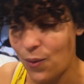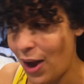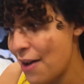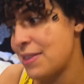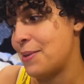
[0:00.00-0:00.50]

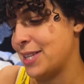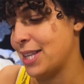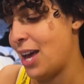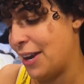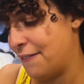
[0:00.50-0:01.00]
Wow, that was a
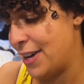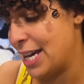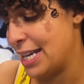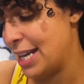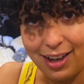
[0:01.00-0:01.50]
lot of
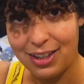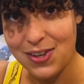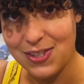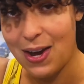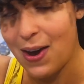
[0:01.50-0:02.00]
fun.
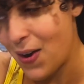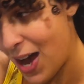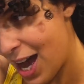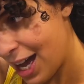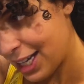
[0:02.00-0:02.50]
also,
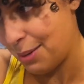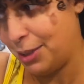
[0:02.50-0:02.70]
I can't